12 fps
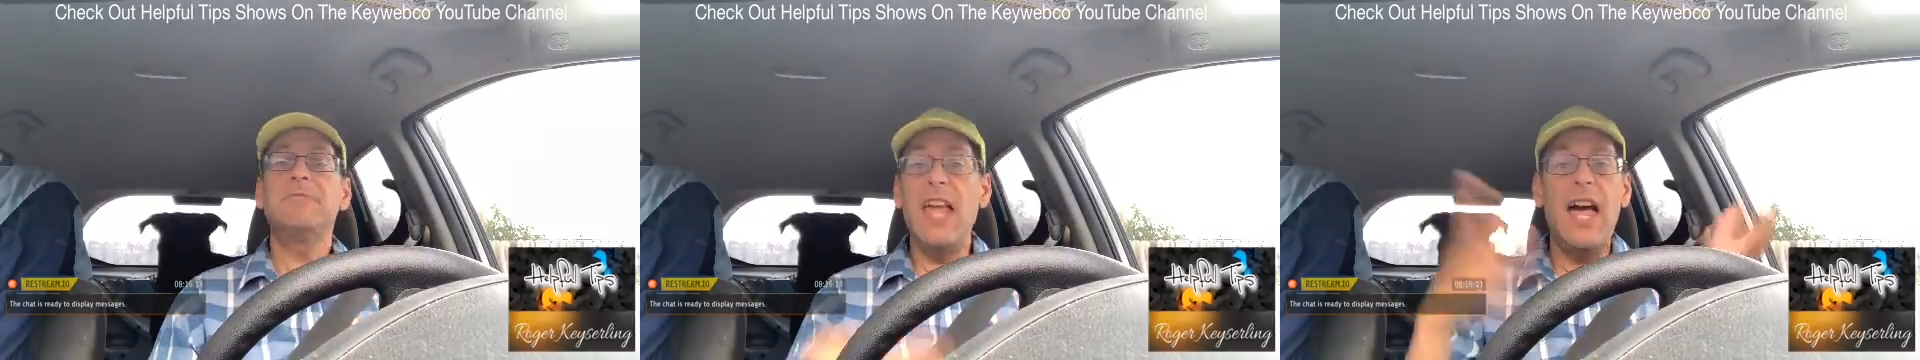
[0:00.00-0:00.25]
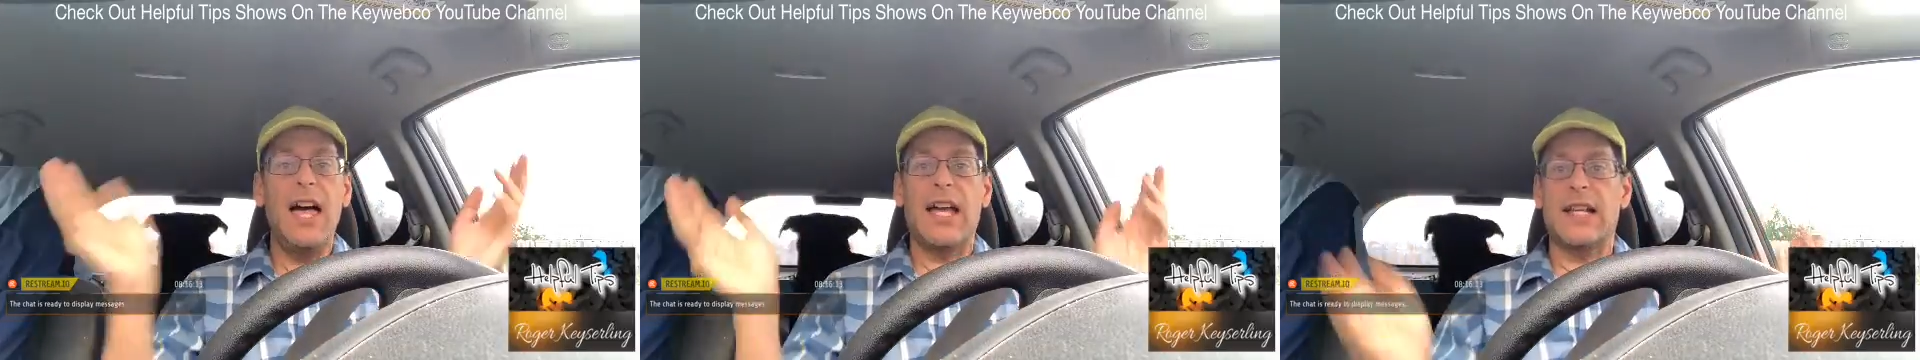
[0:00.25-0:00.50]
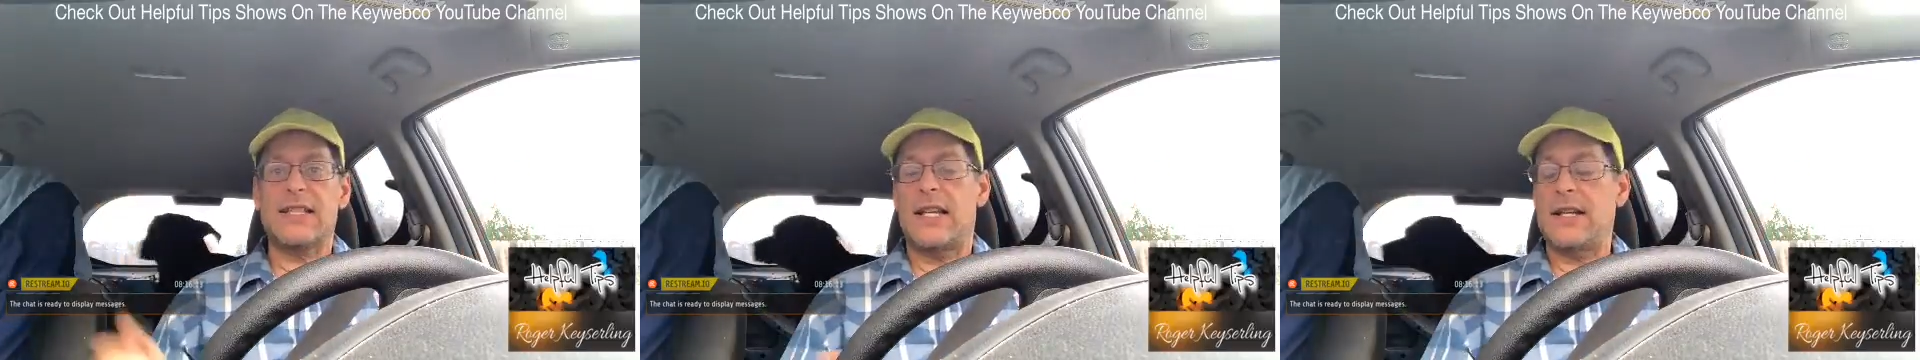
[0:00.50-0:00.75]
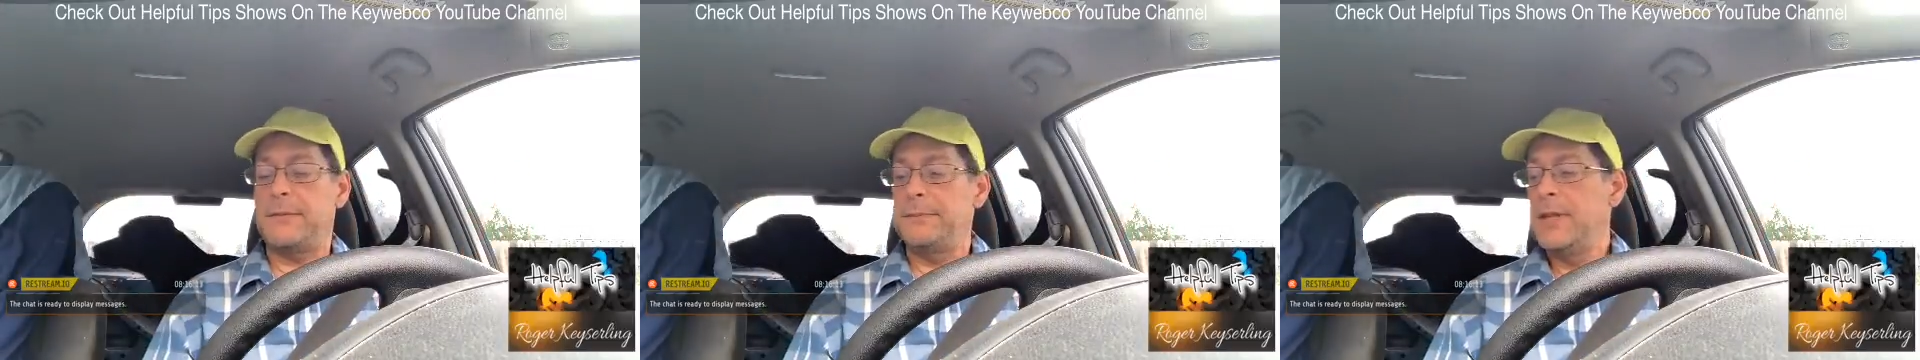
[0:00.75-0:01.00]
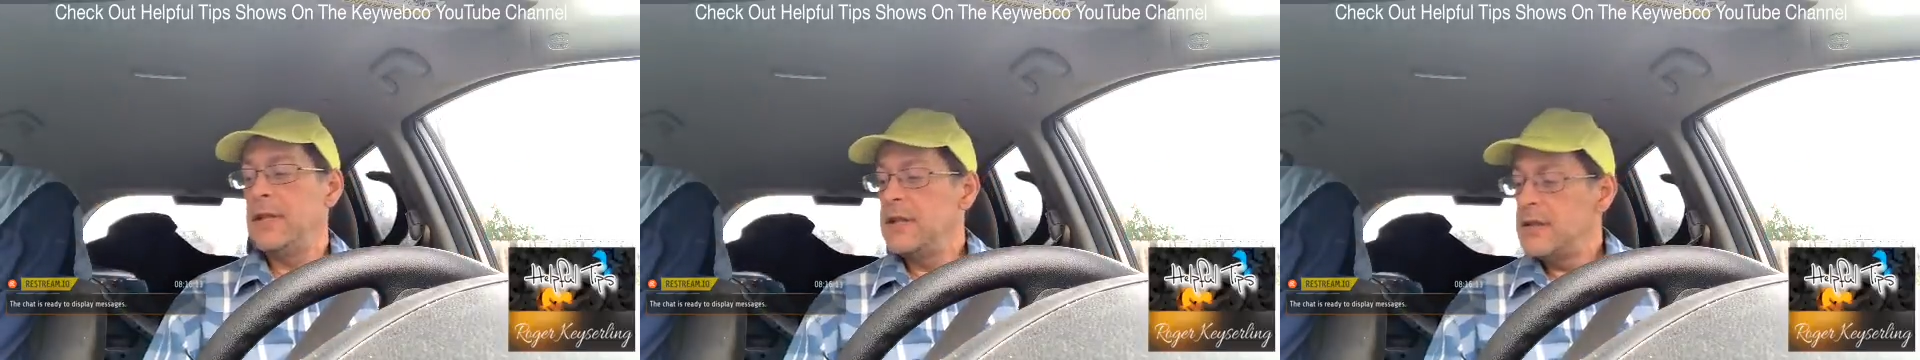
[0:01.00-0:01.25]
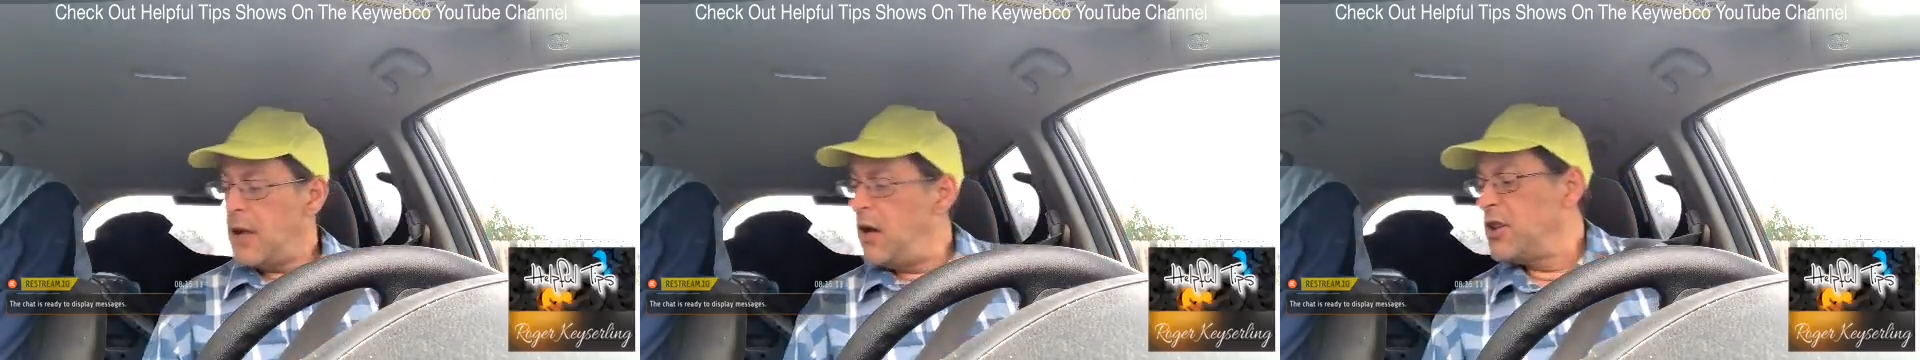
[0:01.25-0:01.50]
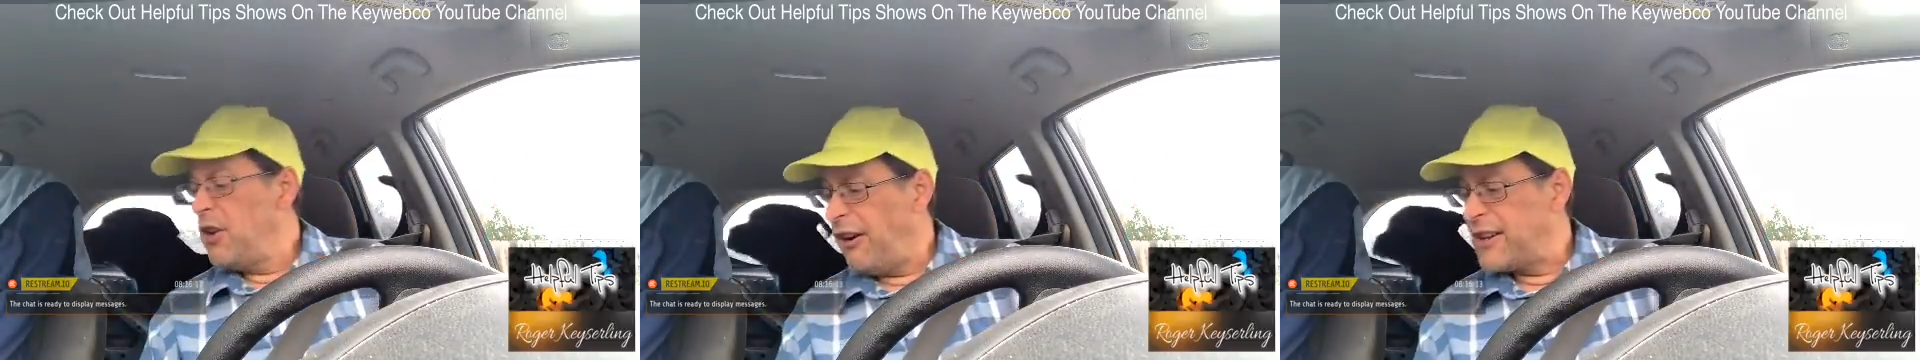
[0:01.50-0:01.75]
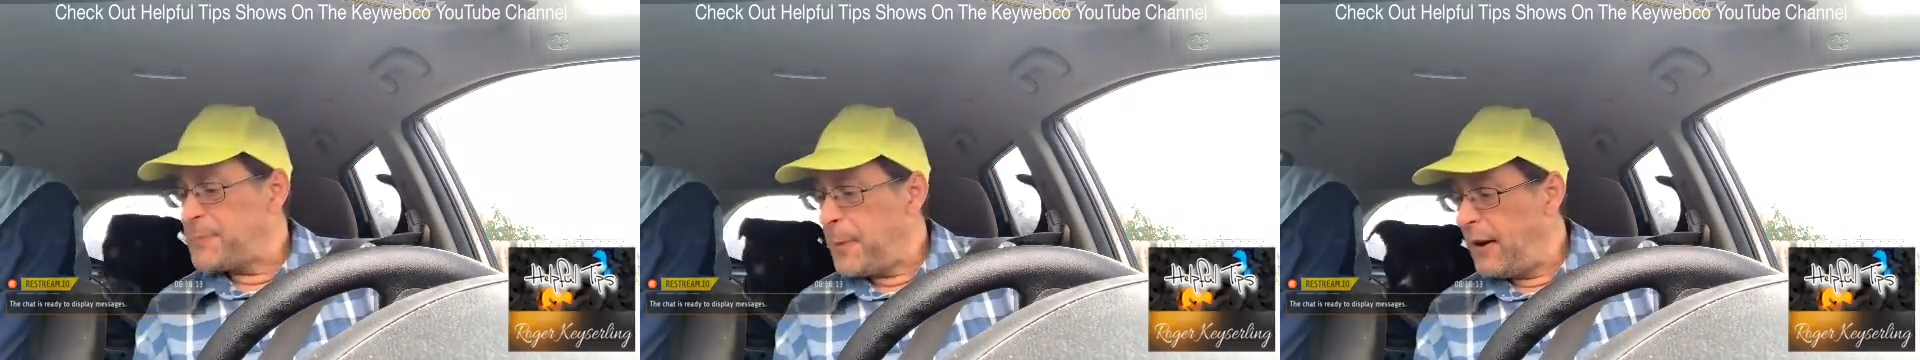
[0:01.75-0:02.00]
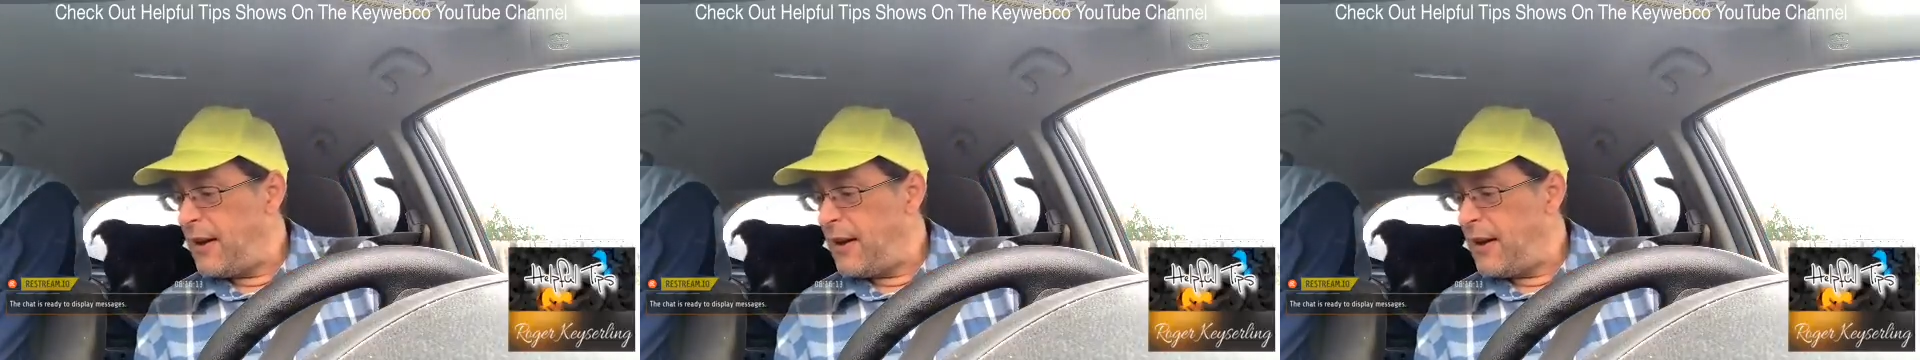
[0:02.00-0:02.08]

Yeah, I got 10 of them. Oh, you already spent